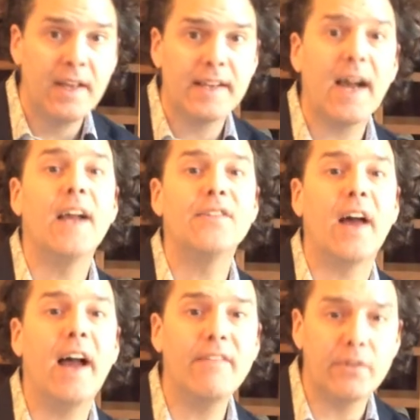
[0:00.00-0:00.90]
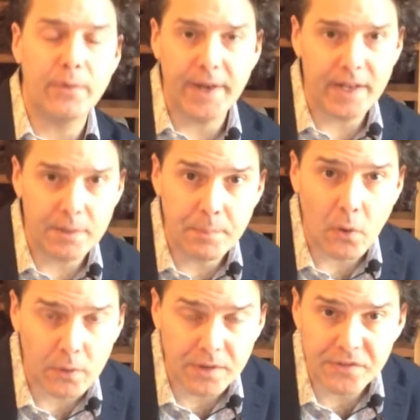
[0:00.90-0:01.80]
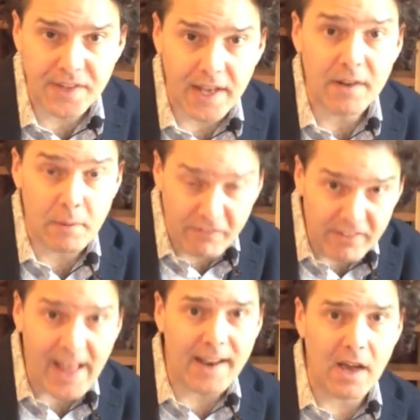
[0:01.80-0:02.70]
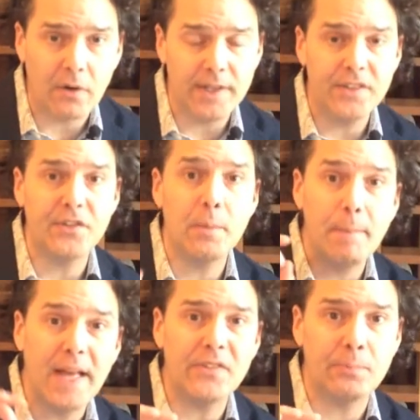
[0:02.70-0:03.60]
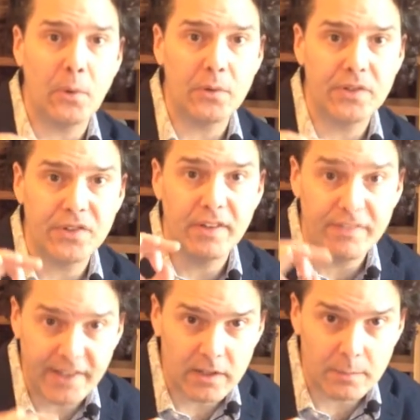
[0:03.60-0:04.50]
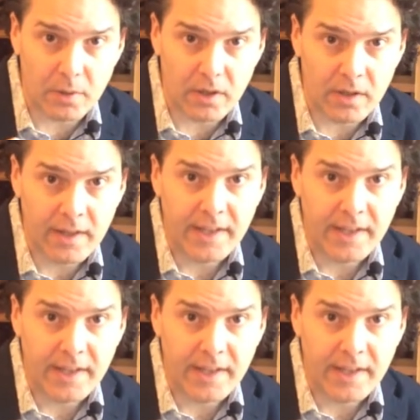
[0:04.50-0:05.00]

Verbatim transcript: guys, I've created a bonus that flat out, it's the best bonus available,